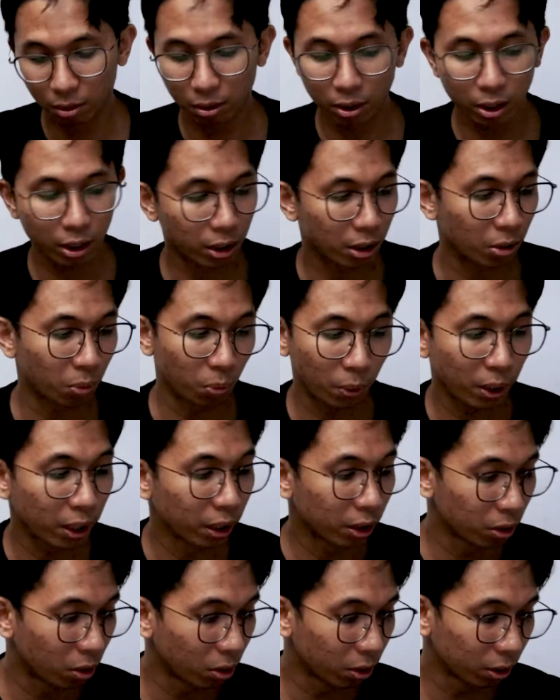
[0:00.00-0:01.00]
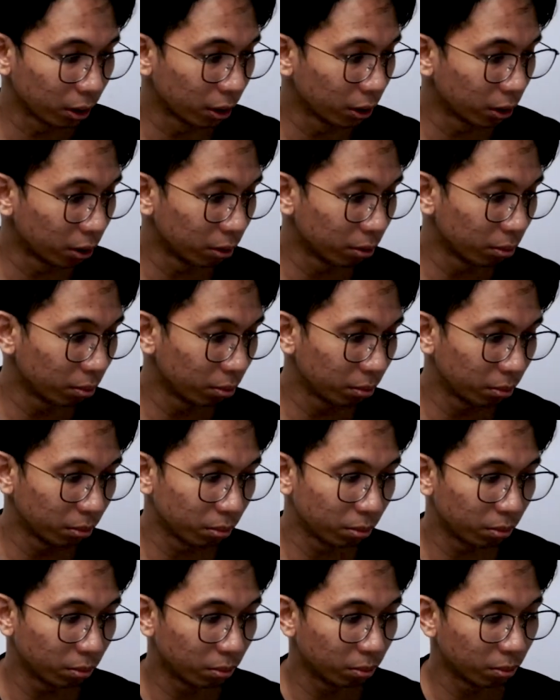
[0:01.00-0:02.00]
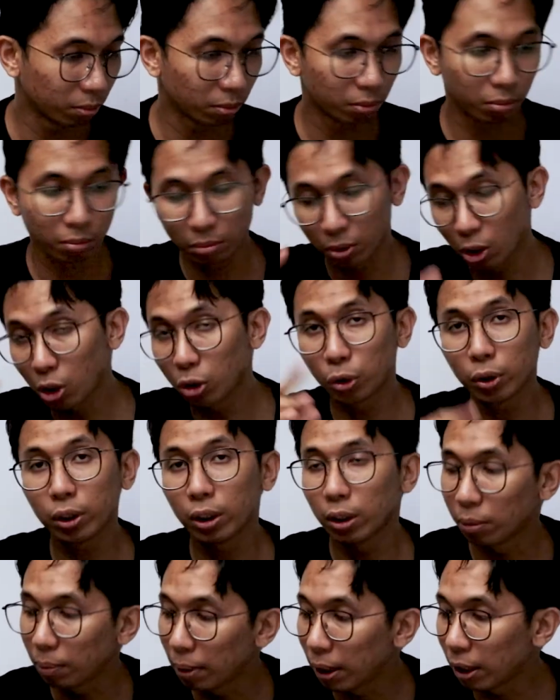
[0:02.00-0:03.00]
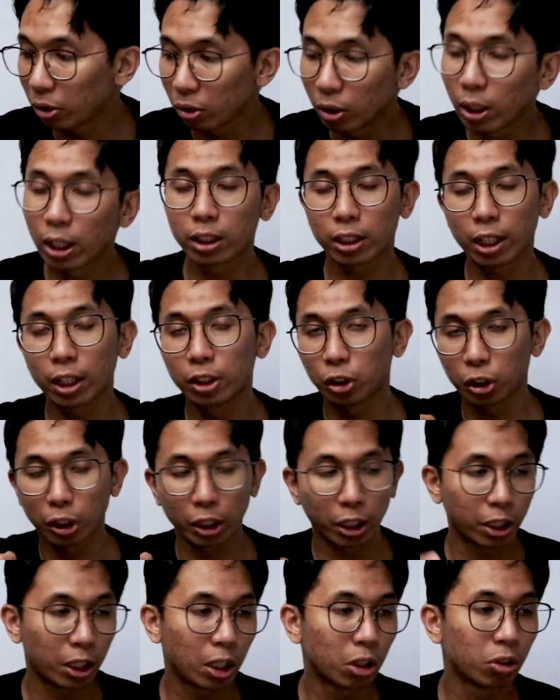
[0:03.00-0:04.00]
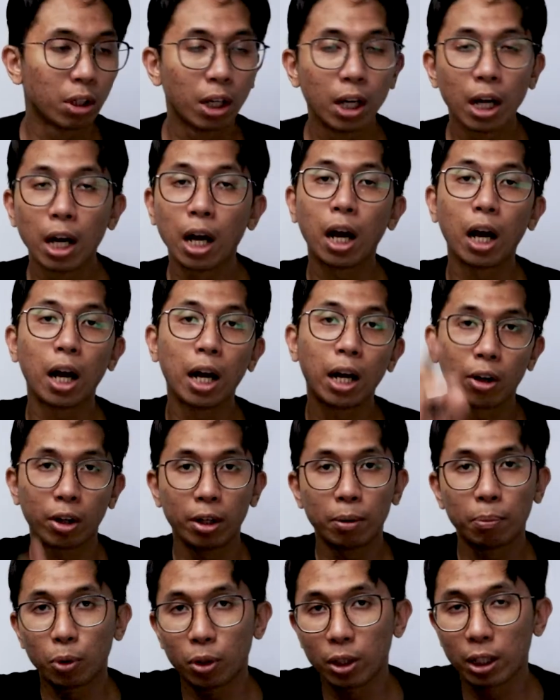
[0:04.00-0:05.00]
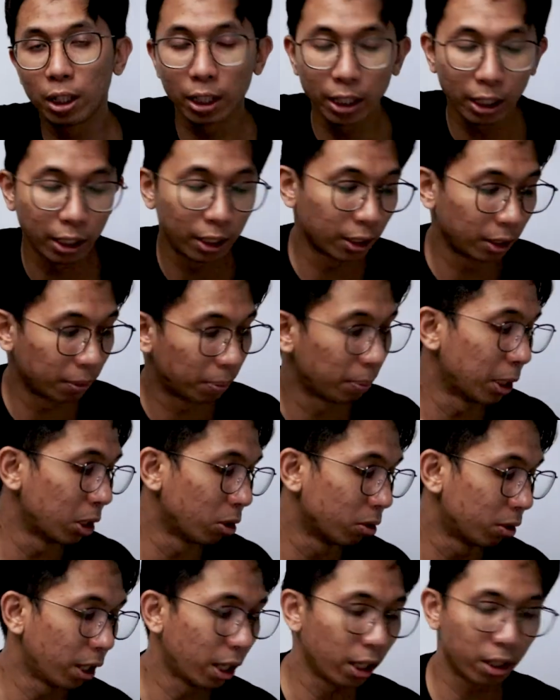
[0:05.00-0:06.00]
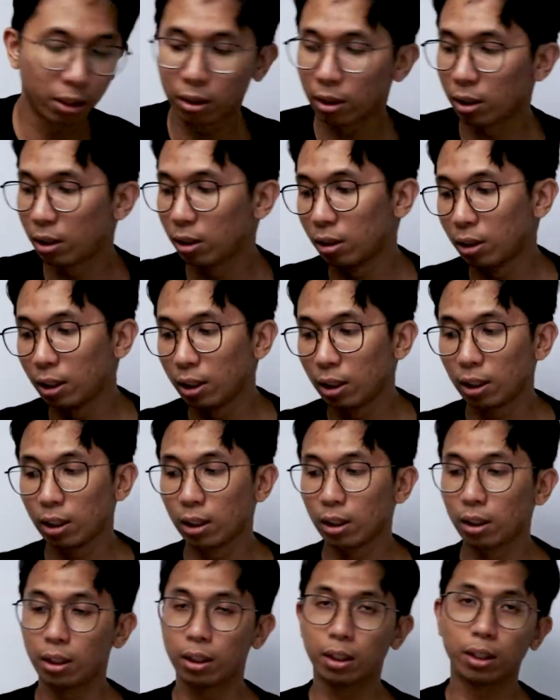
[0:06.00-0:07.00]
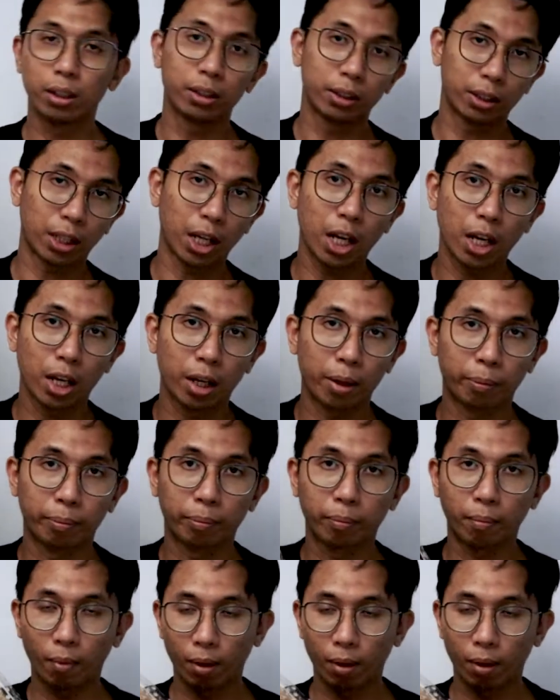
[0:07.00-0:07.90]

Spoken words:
It's way longer. Not sure, but you guys can check it out. I will put the link below there. Damn.